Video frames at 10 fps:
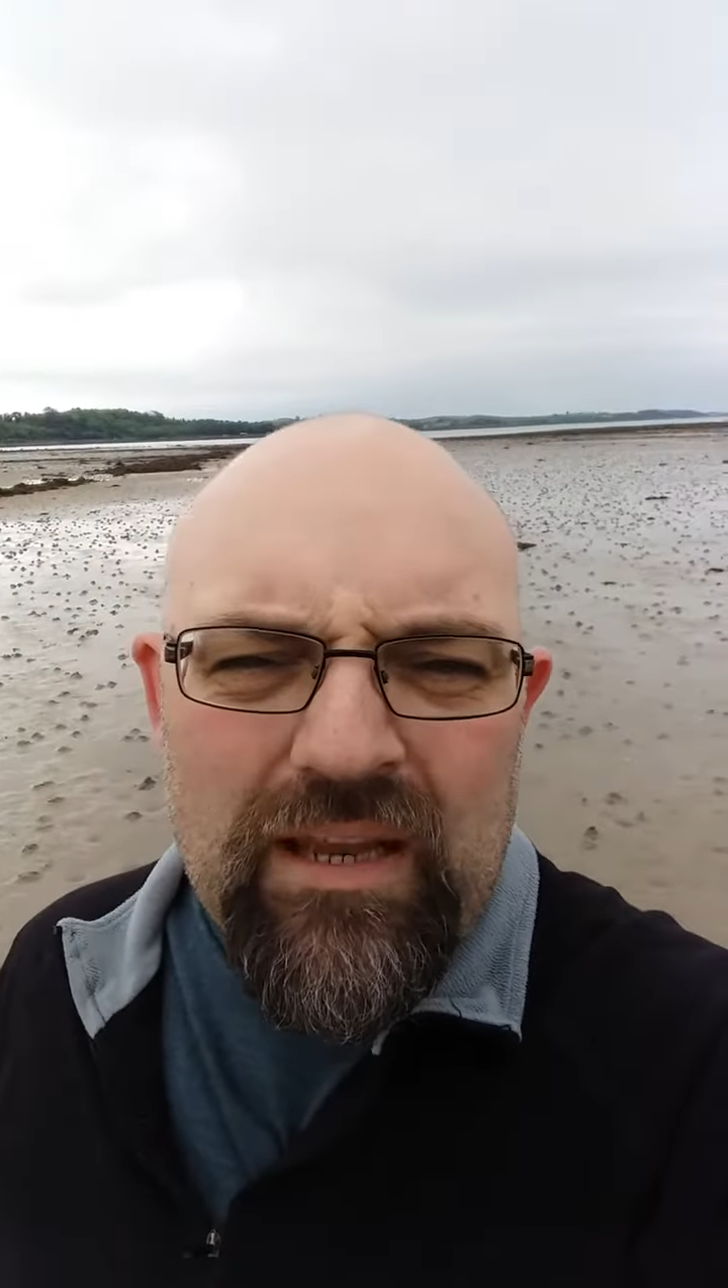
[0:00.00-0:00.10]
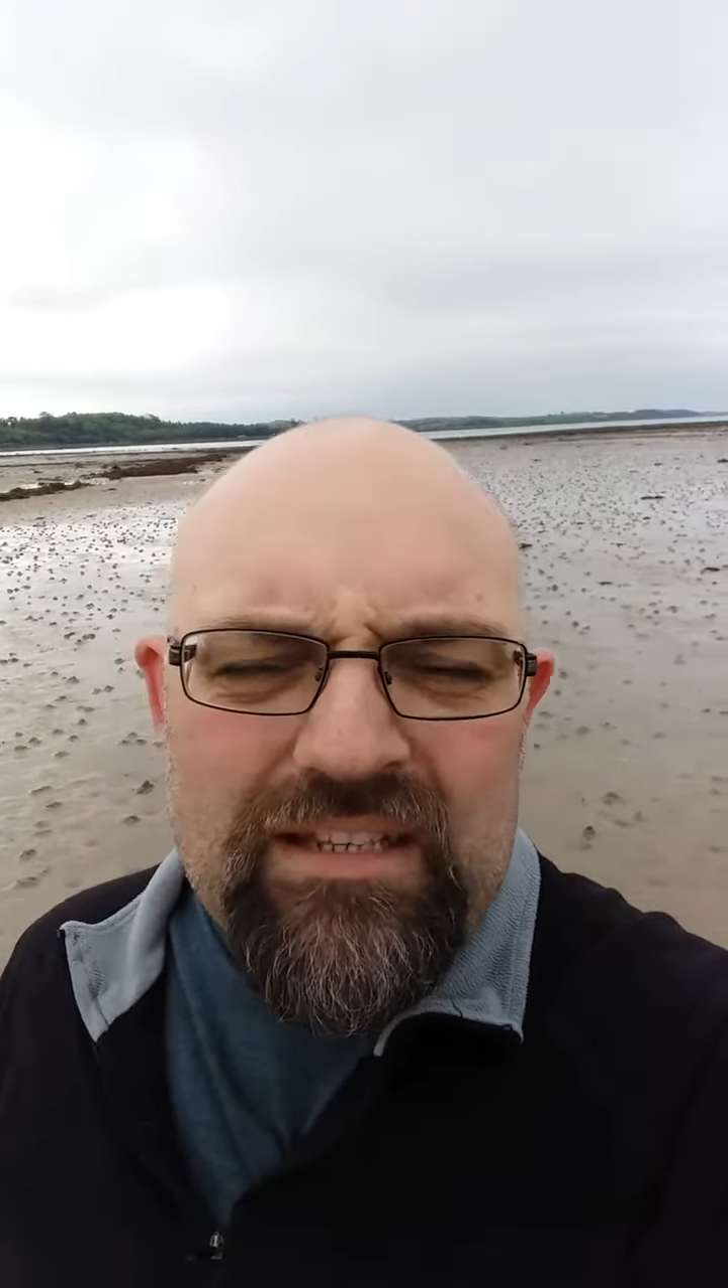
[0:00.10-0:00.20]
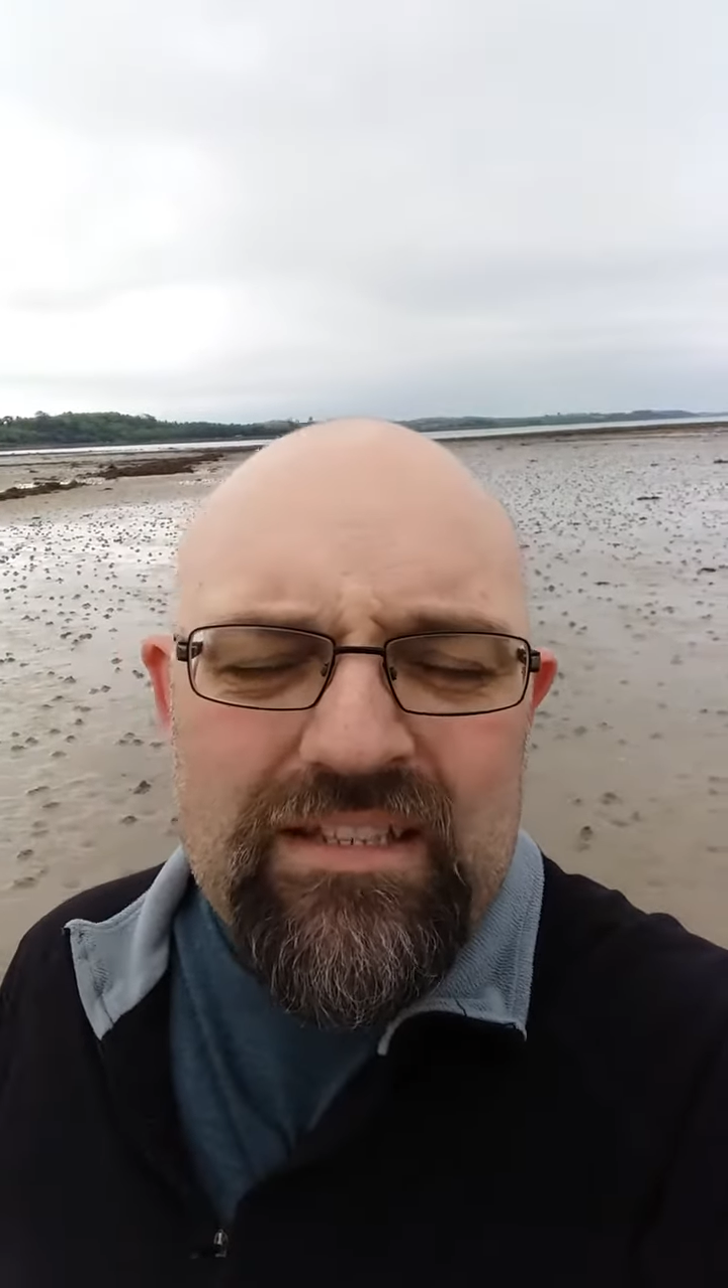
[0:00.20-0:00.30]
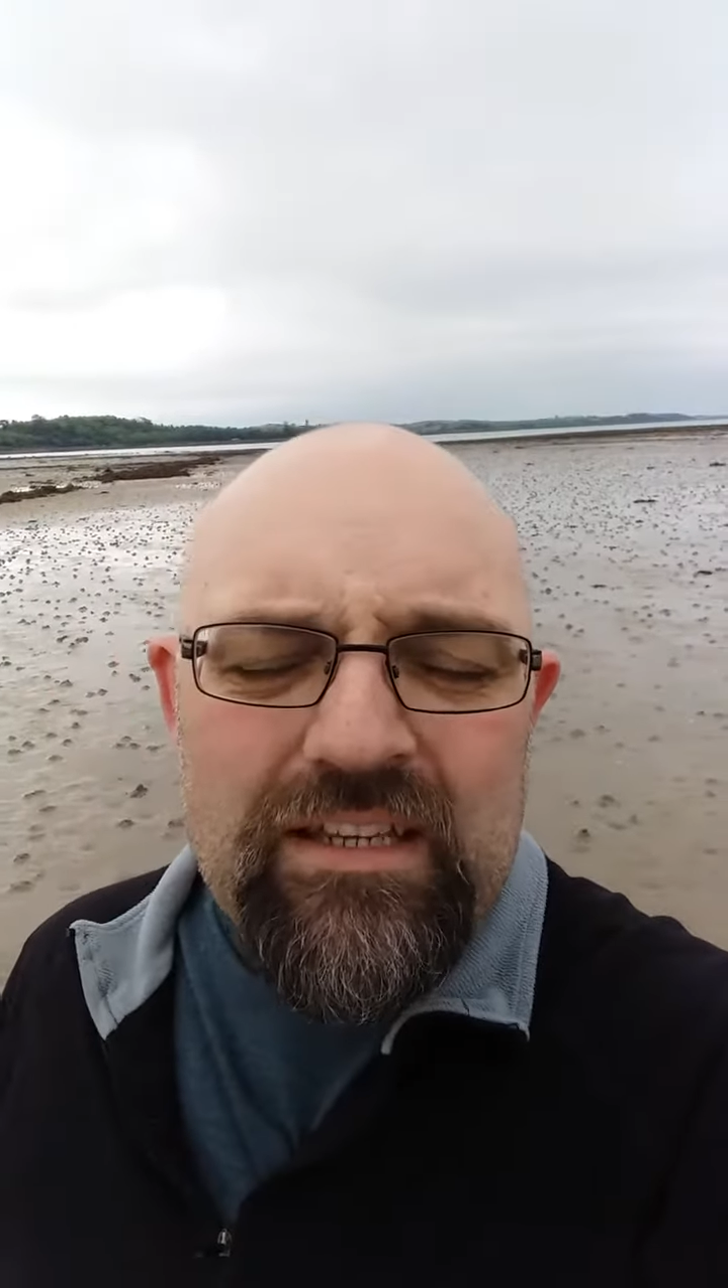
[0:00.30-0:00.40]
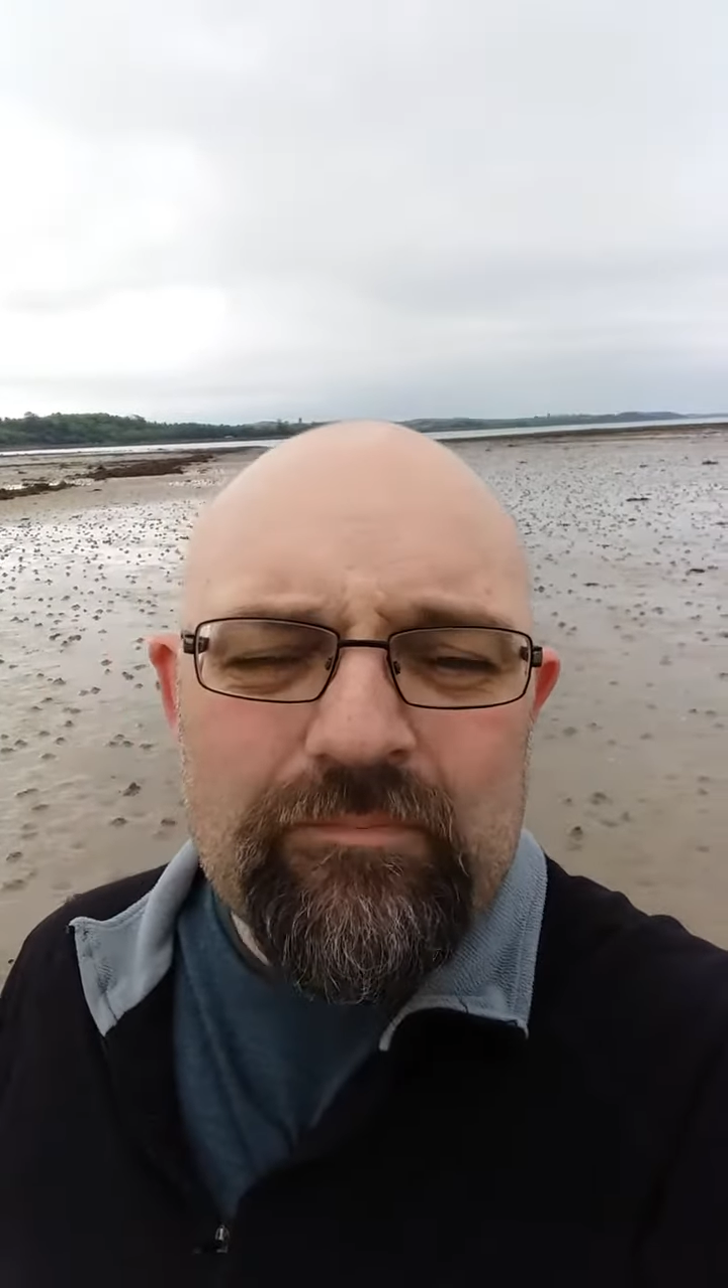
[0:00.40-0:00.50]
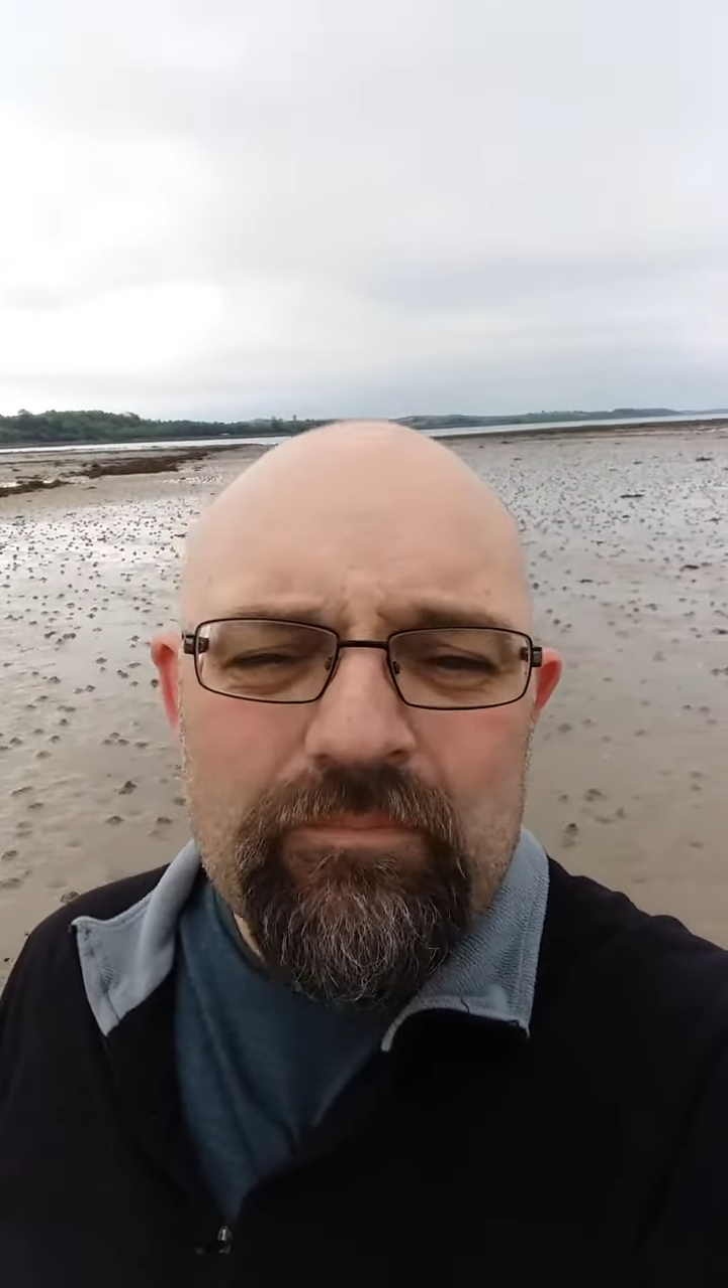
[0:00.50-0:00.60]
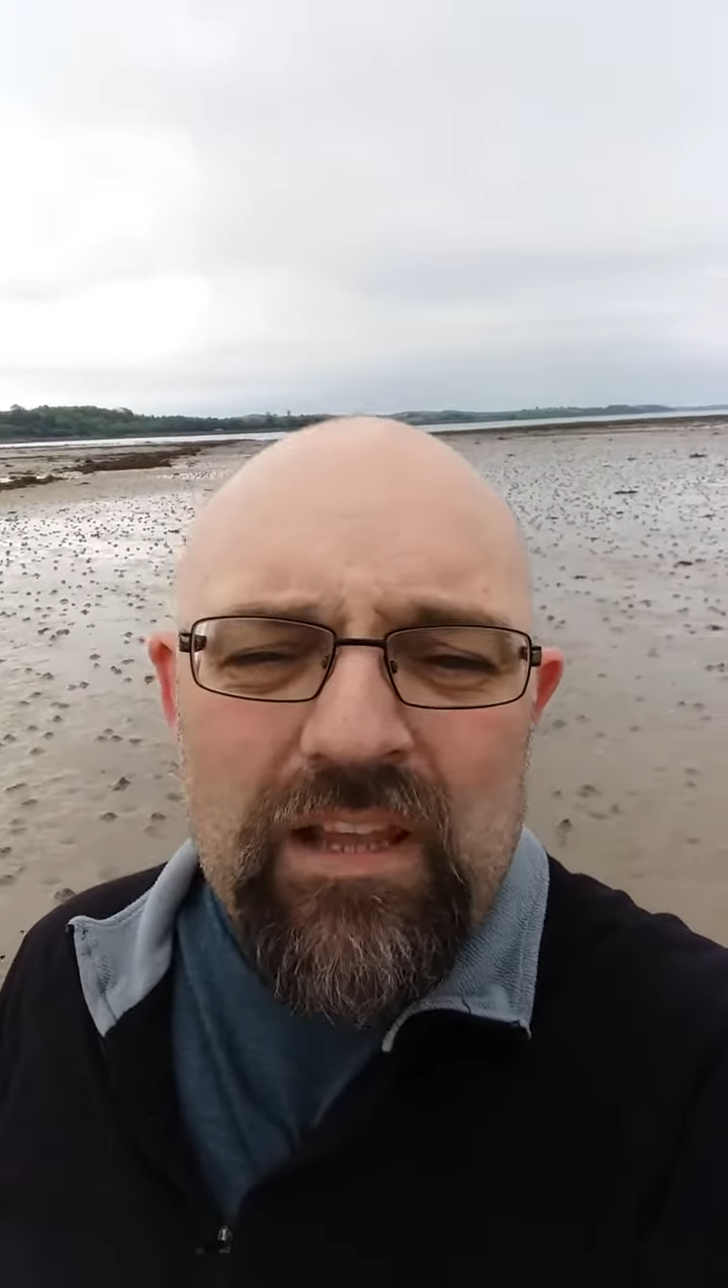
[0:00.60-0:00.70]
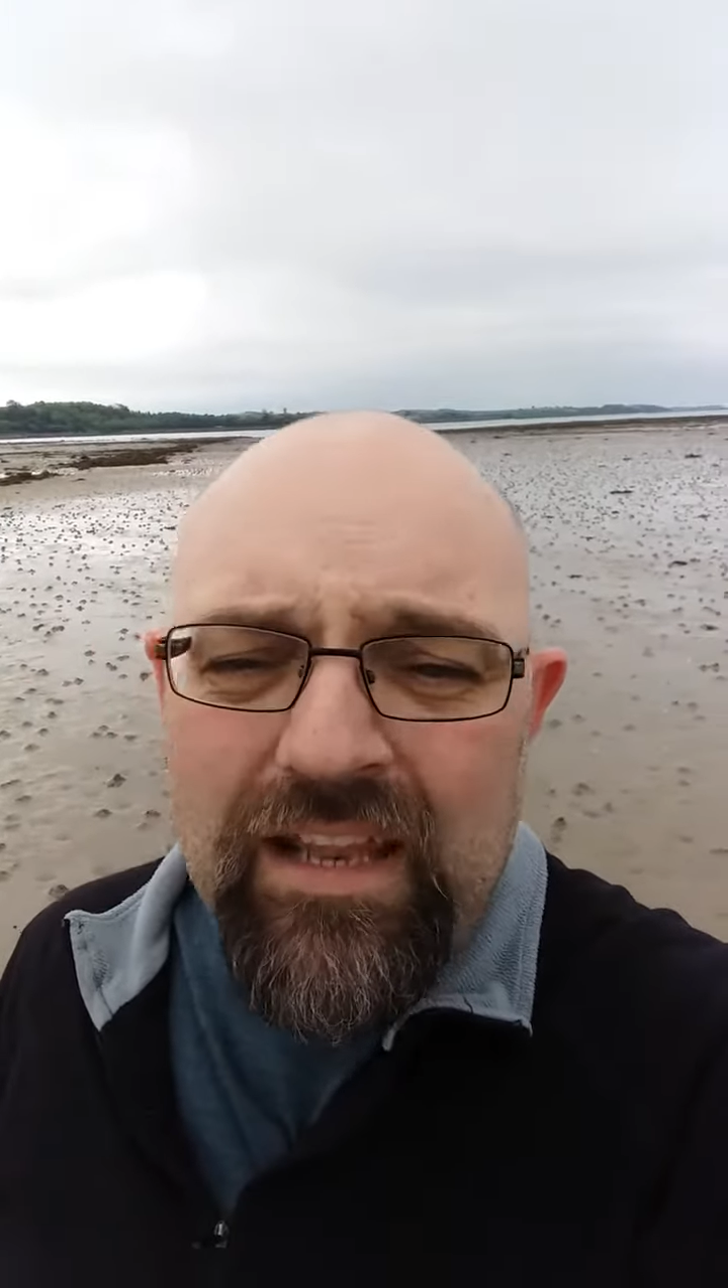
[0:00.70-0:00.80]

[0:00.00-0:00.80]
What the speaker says: by Satan,